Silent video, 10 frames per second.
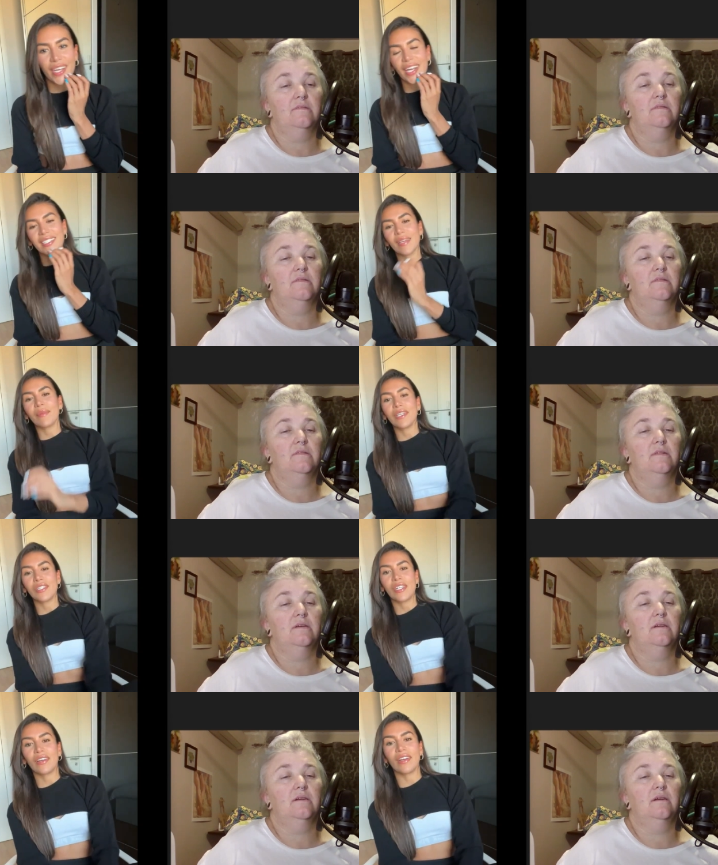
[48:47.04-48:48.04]
Speaker 1: Don't worry,
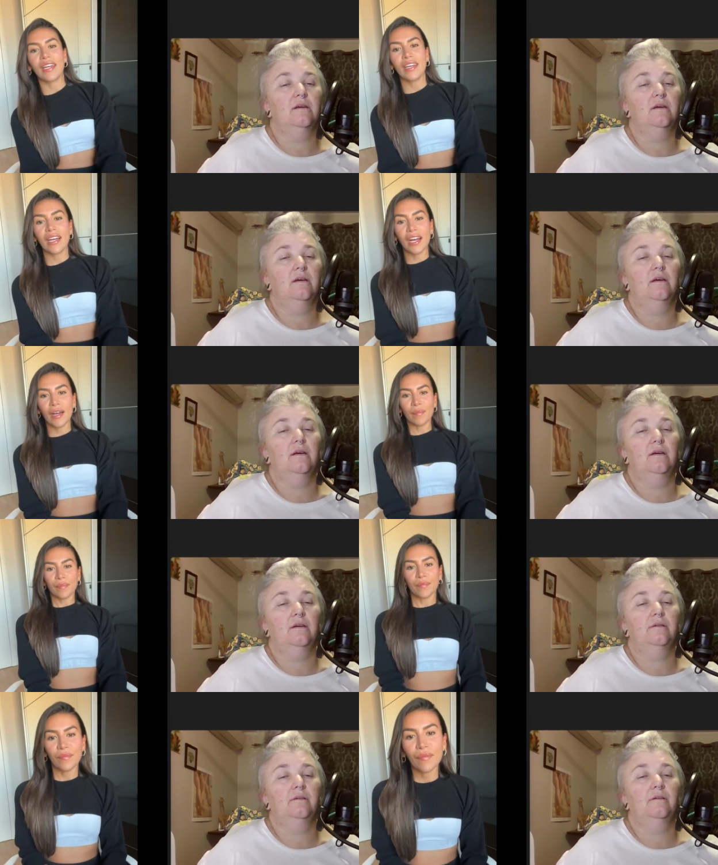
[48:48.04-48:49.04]
guys. I'm going to share it.
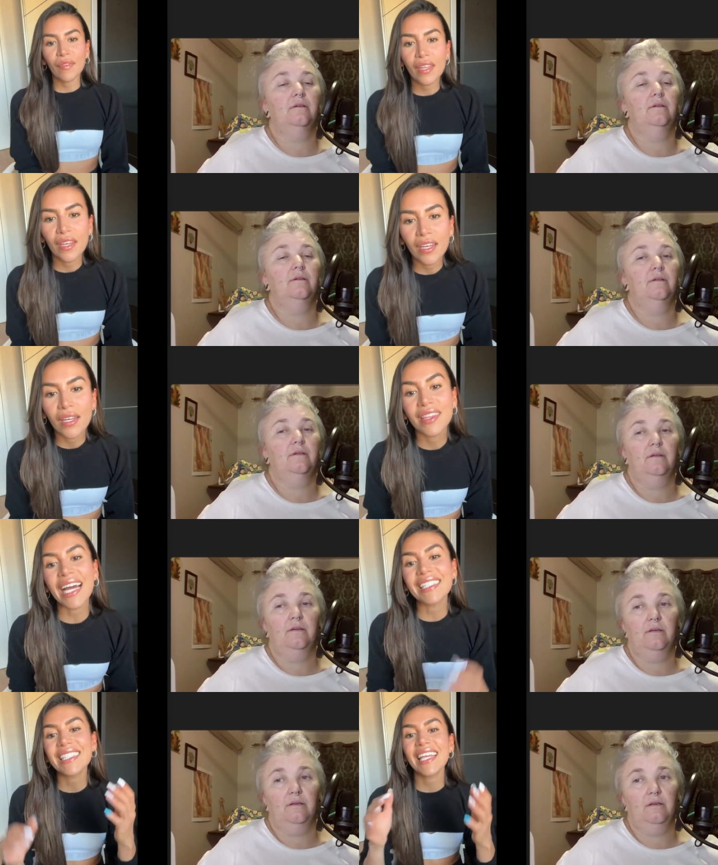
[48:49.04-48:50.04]
Um,
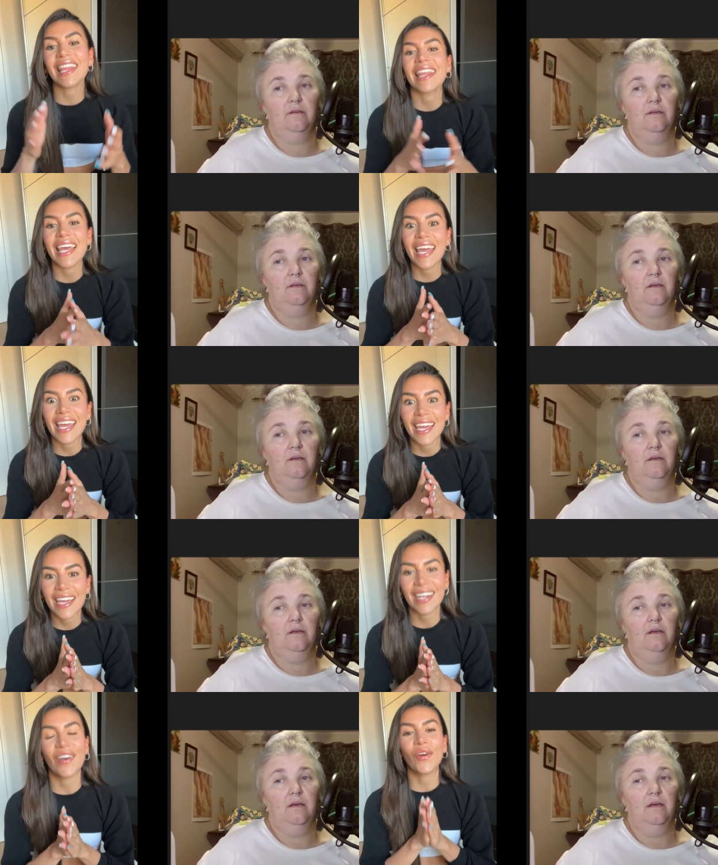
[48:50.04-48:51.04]
that's the
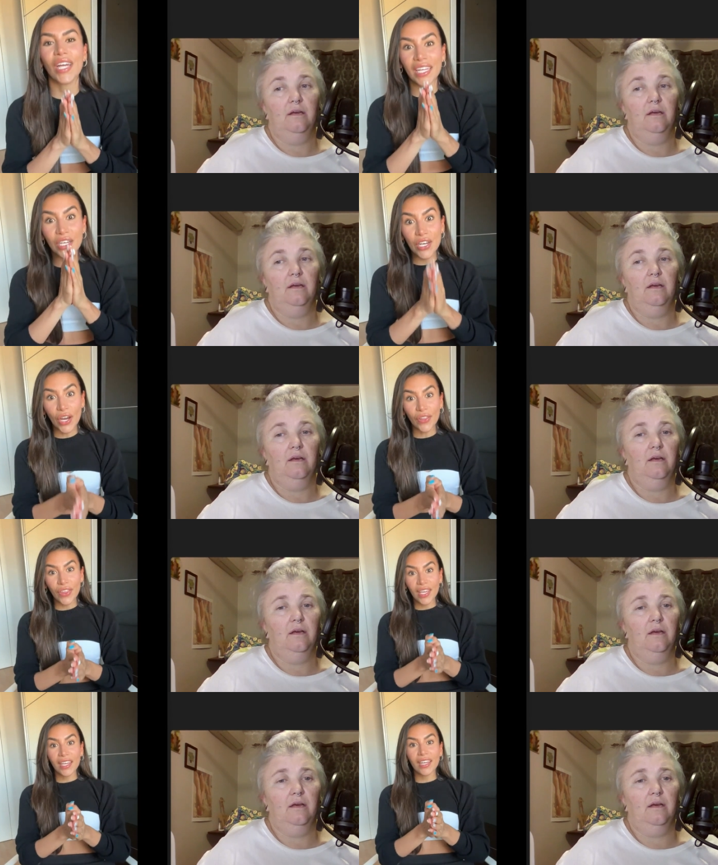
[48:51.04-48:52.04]
thing. Okay,
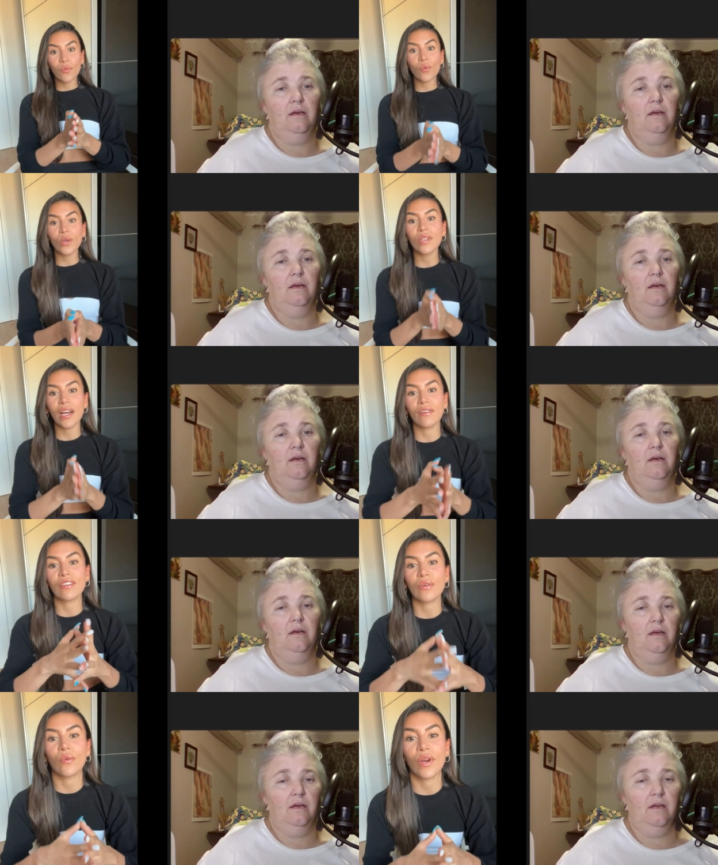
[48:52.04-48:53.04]
nothing
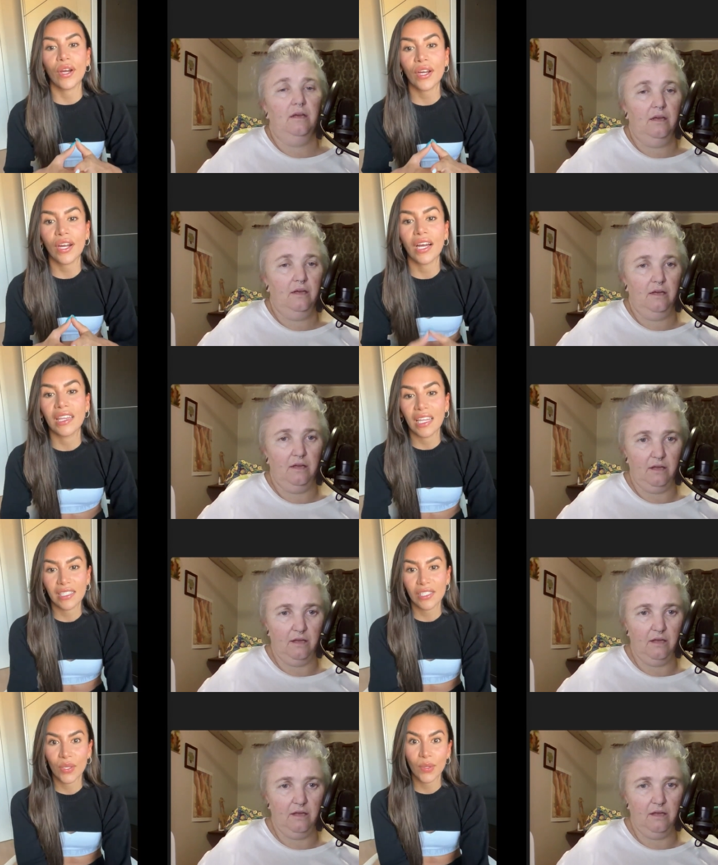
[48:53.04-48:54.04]
will ever work
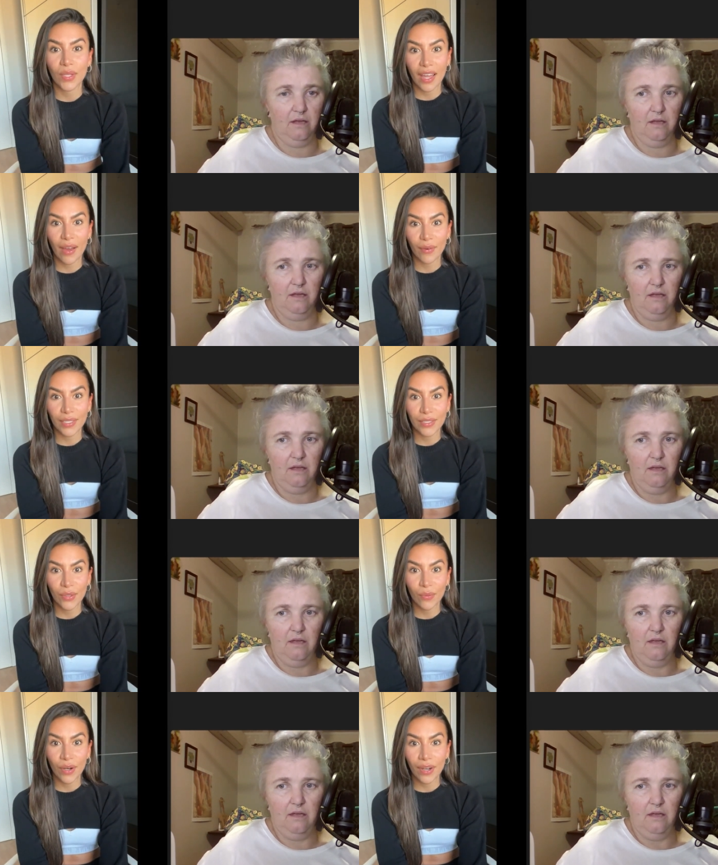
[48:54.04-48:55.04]
unless you
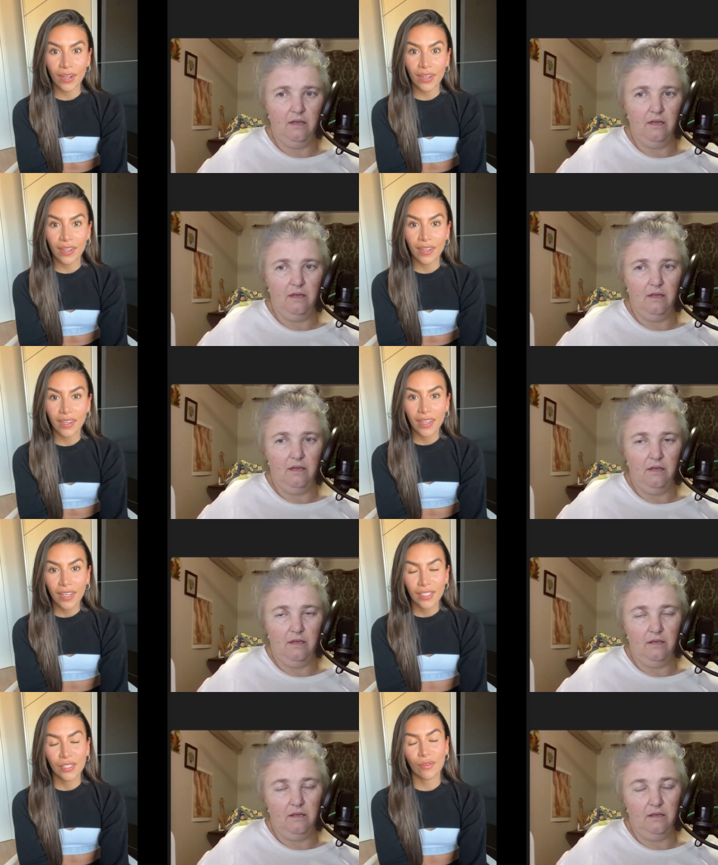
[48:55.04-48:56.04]
allow it to work.
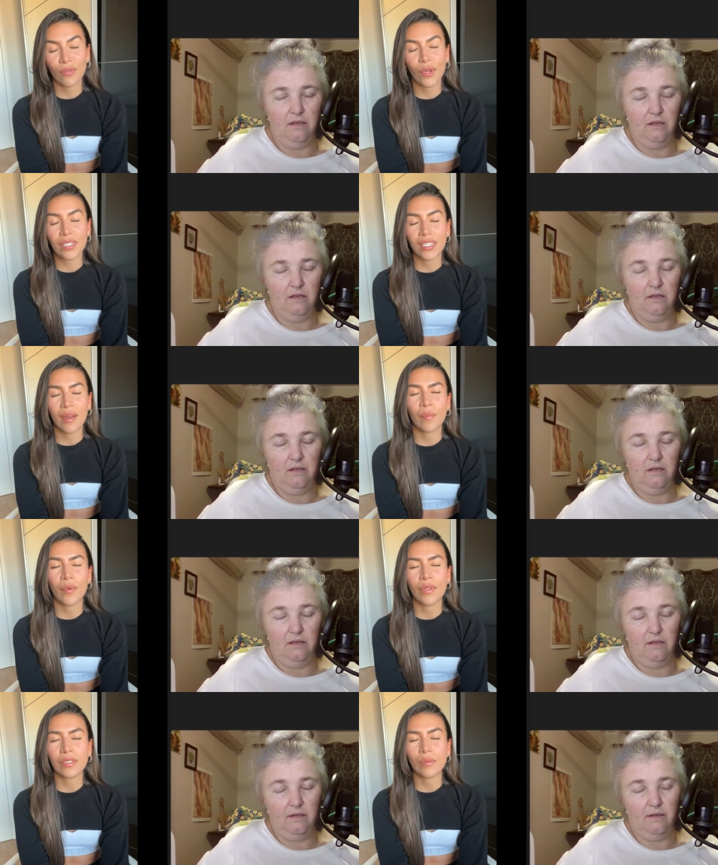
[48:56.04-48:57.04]
So, for
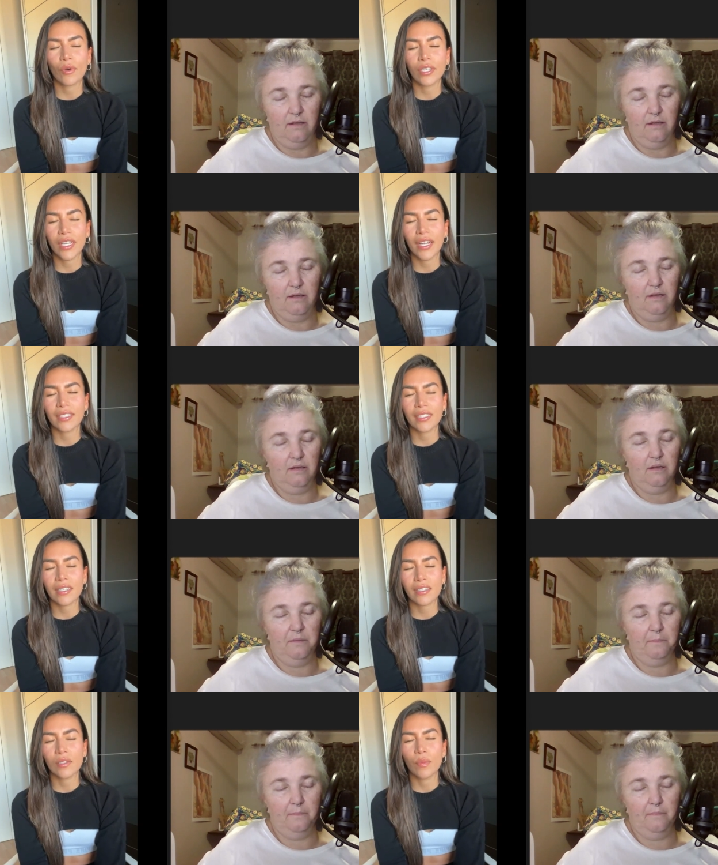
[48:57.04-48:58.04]
example, this
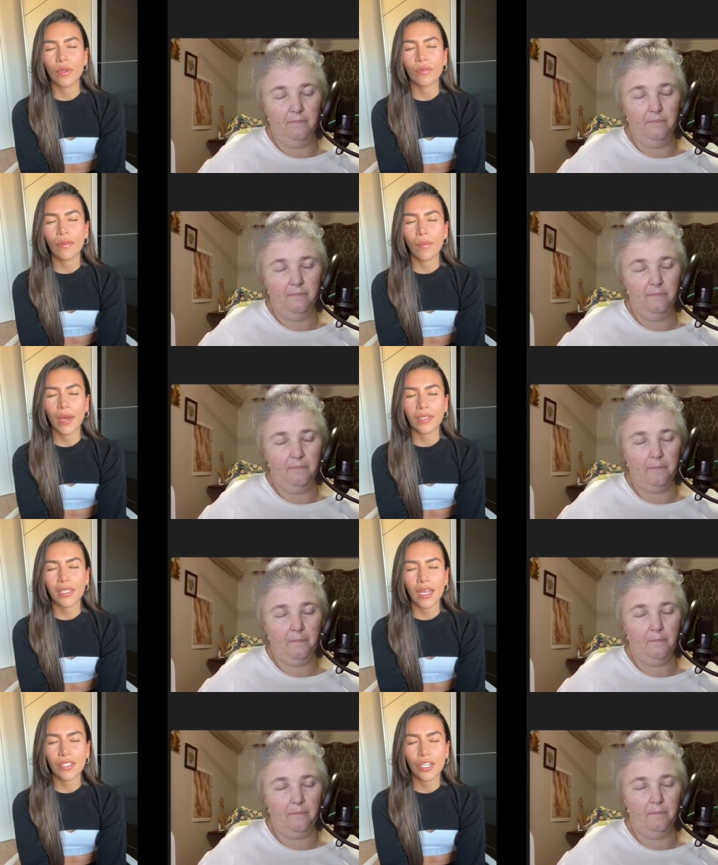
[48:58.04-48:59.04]
morning I did this
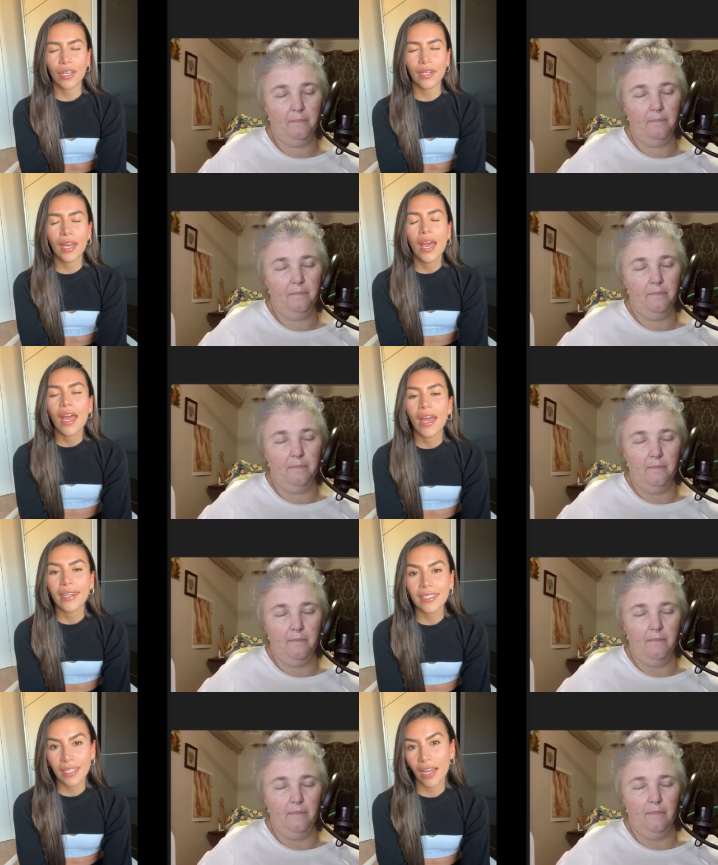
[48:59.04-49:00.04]
beautiful meditation.
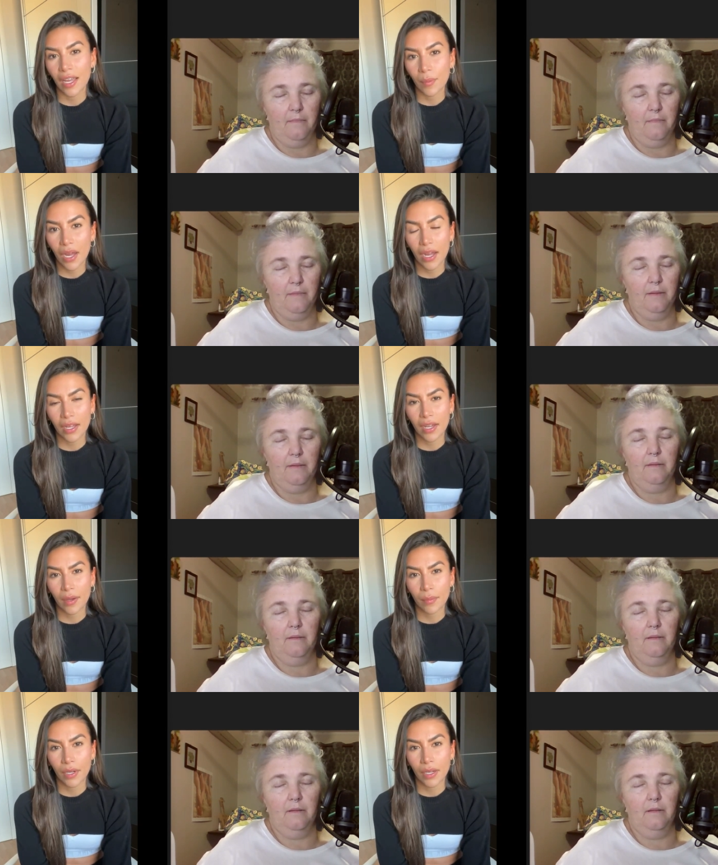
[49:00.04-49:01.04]
Anytime I